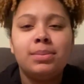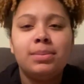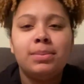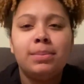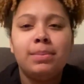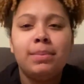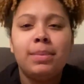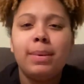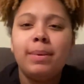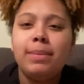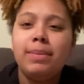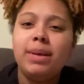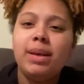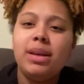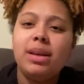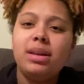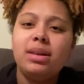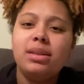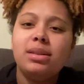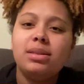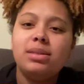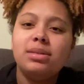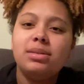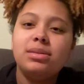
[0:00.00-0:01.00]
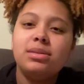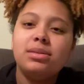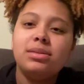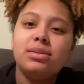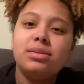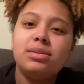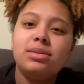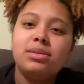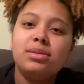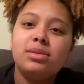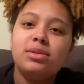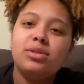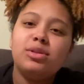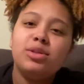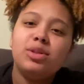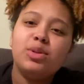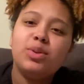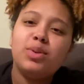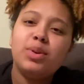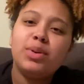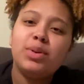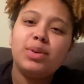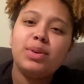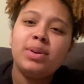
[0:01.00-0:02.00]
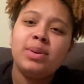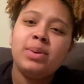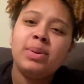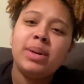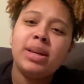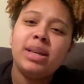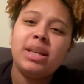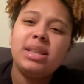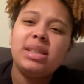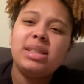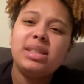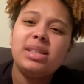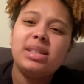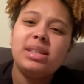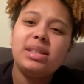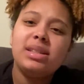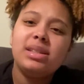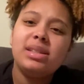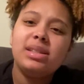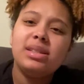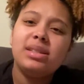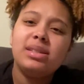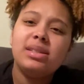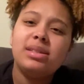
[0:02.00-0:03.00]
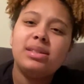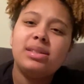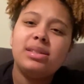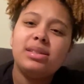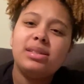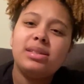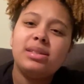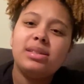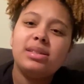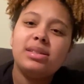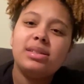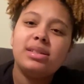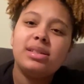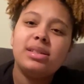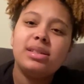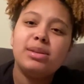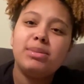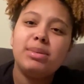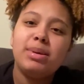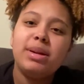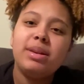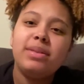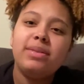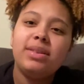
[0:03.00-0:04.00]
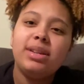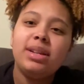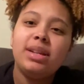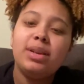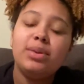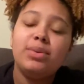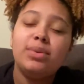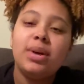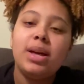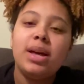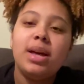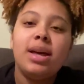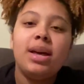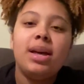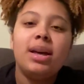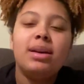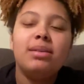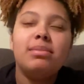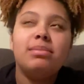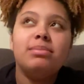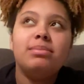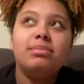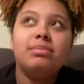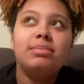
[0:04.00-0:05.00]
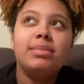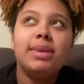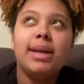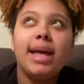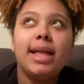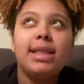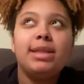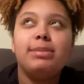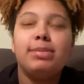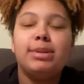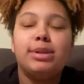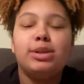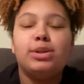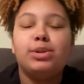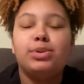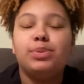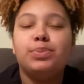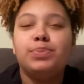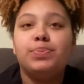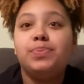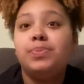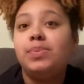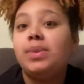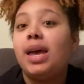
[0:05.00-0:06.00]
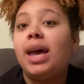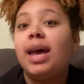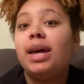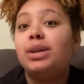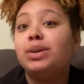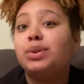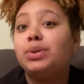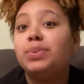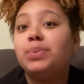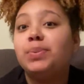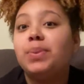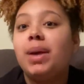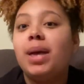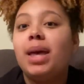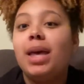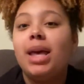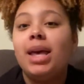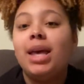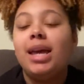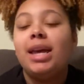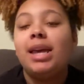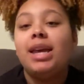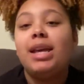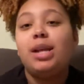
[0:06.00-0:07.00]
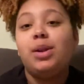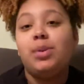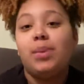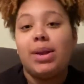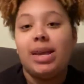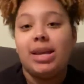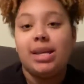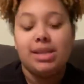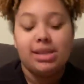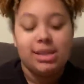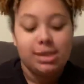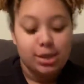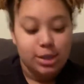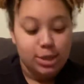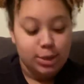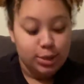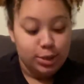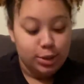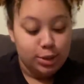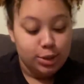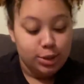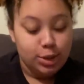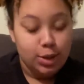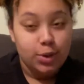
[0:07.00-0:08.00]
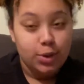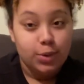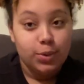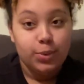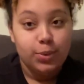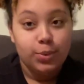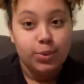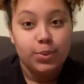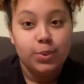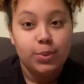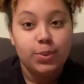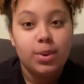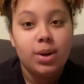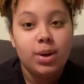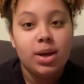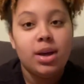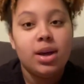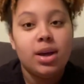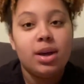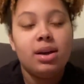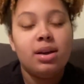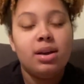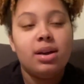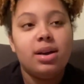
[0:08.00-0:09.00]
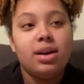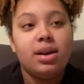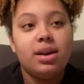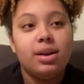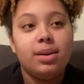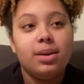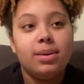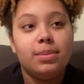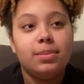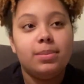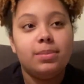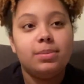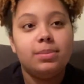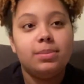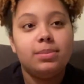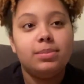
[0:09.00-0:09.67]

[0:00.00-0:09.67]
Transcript: maybe 2 or 3 weeks since I made a video. It had to be 2. I don't know. Anyways, so I'm